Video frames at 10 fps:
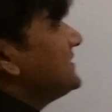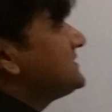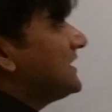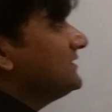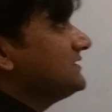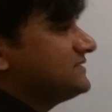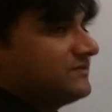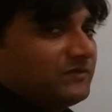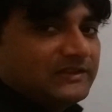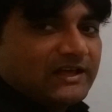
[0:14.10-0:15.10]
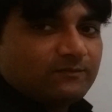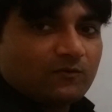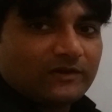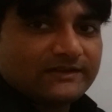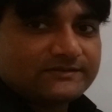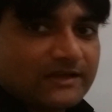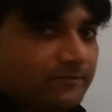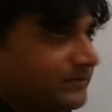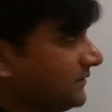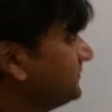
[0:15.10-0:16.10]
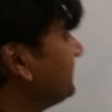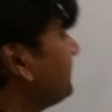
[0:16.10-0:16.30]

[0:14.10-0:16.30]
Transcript: understand this with the help of one example.